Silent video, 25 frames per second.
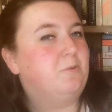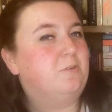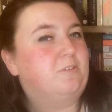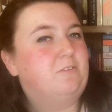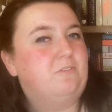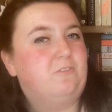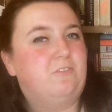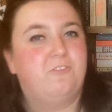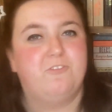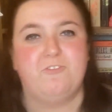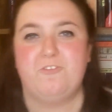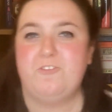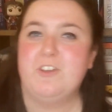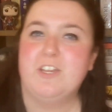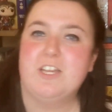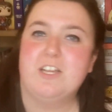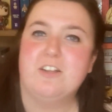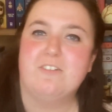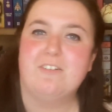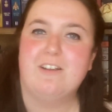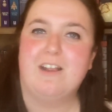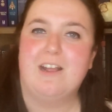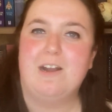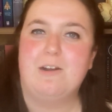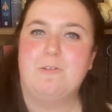can
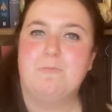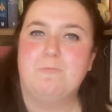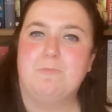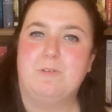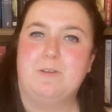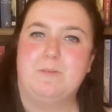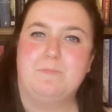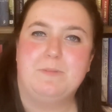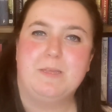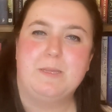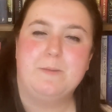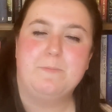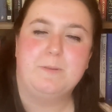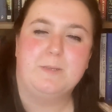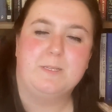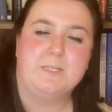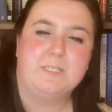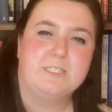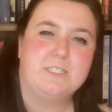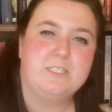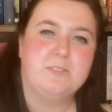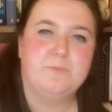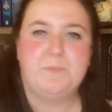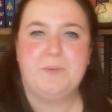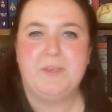figure out when people are
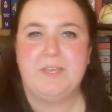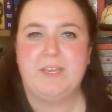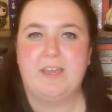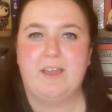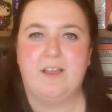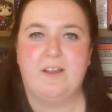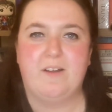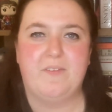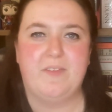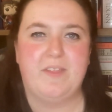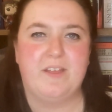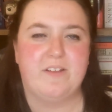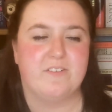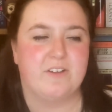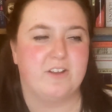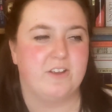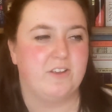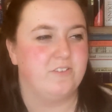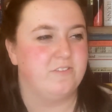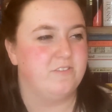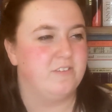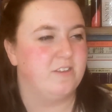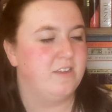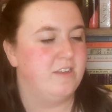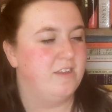speaking on their
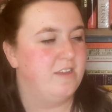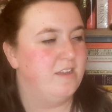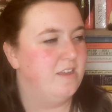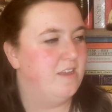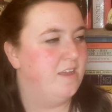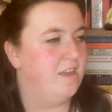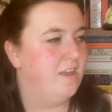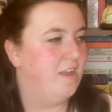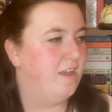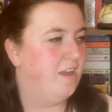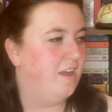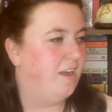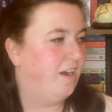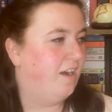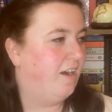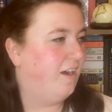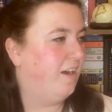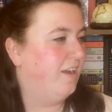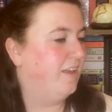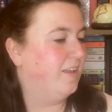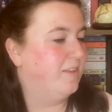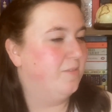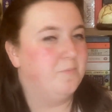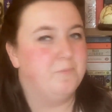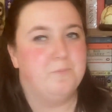own.
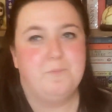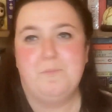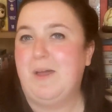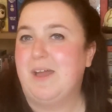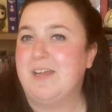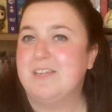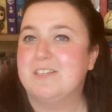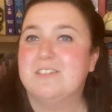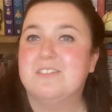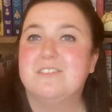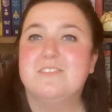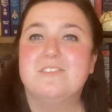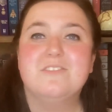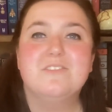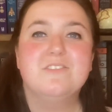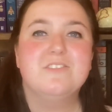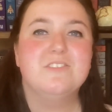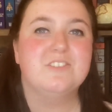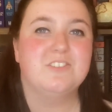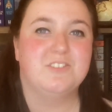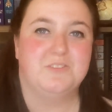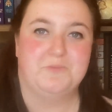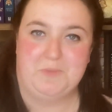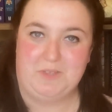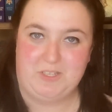I am better than
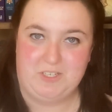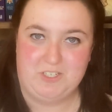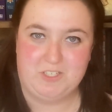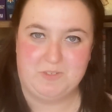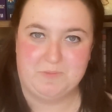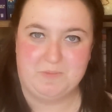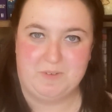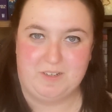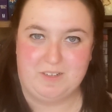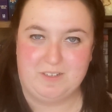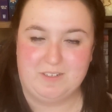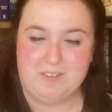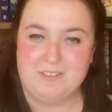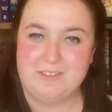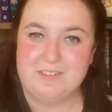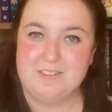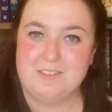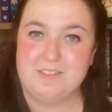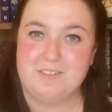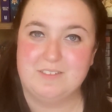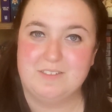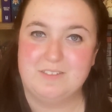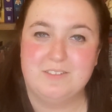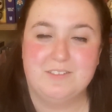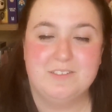speech marks.
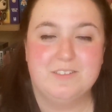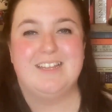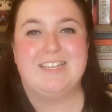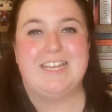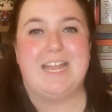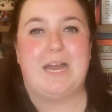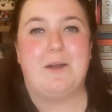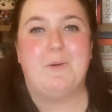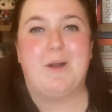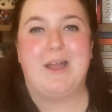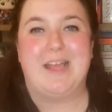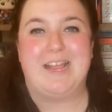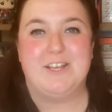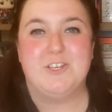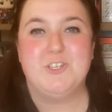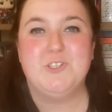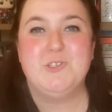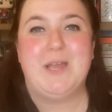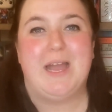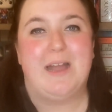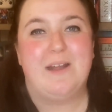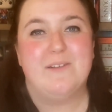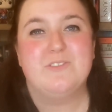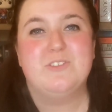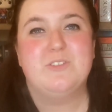Now, I
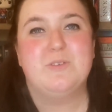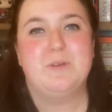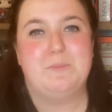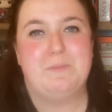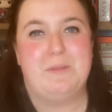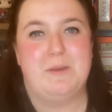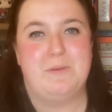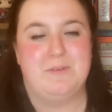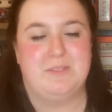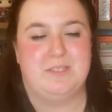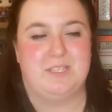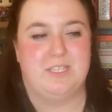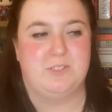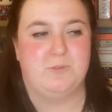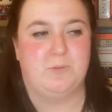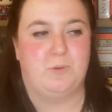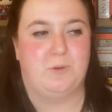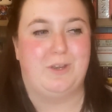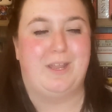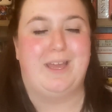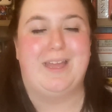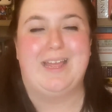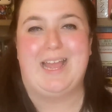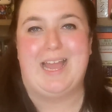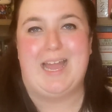do have to admit with this
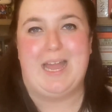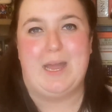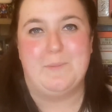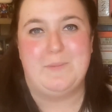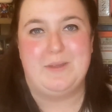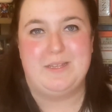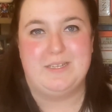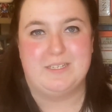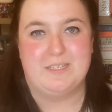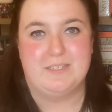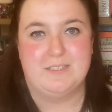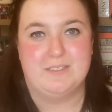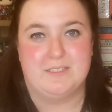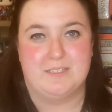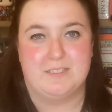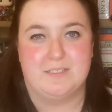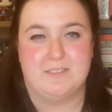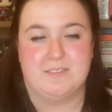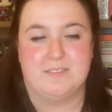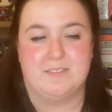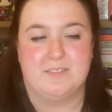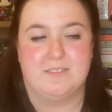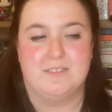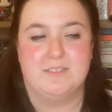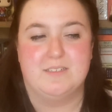one, I am
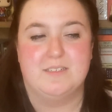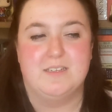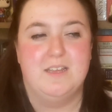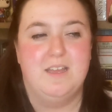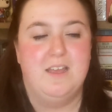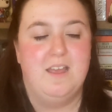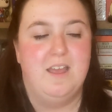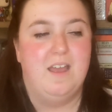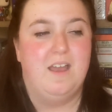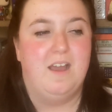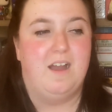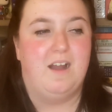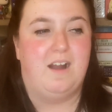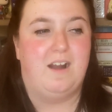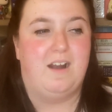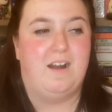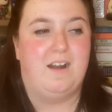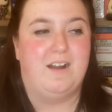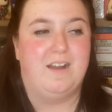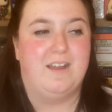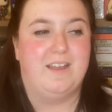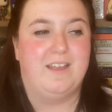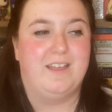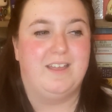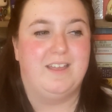inconsistent.
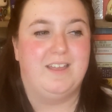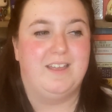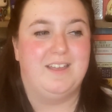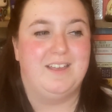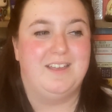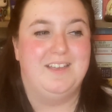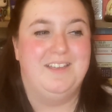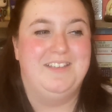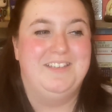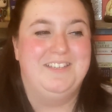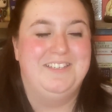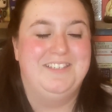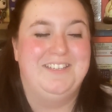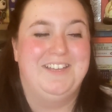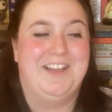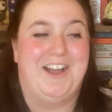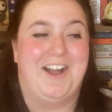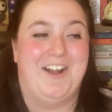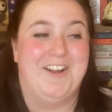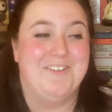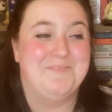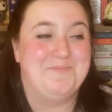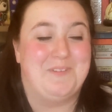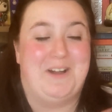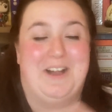I
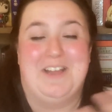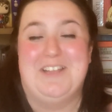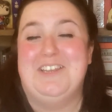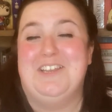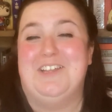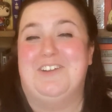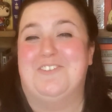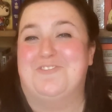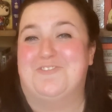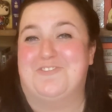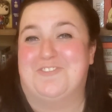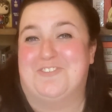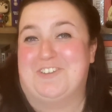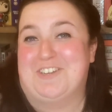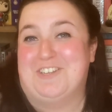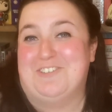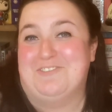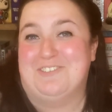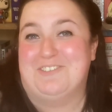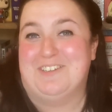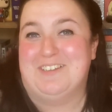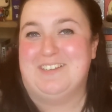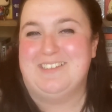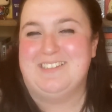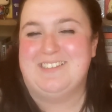love free
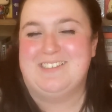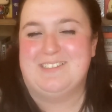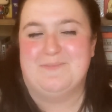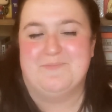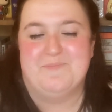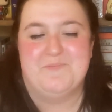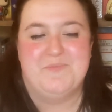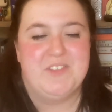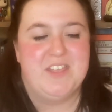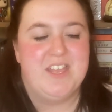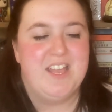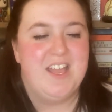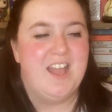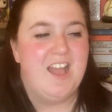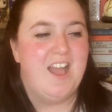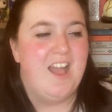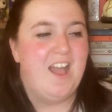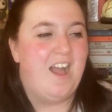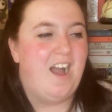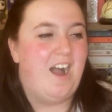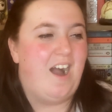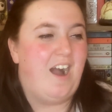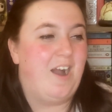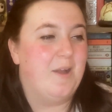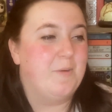verse.
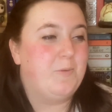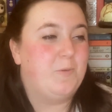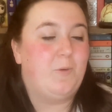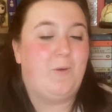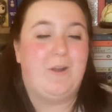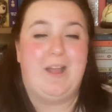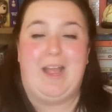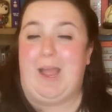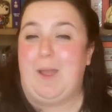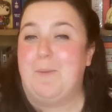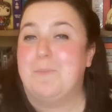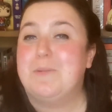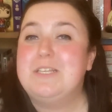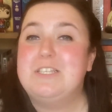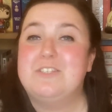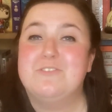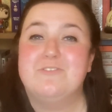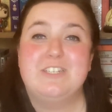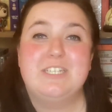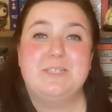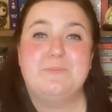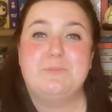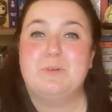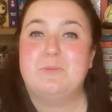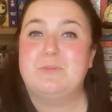I'm quite happy to
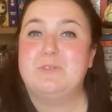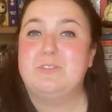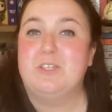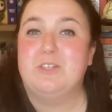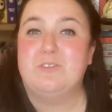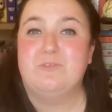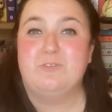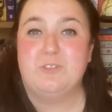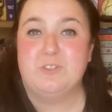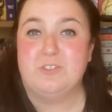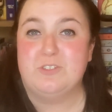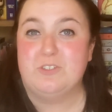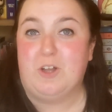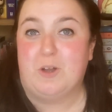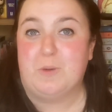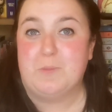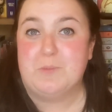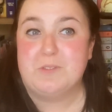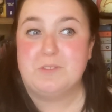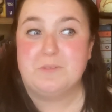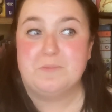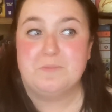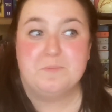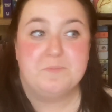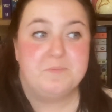read a book with no full stops.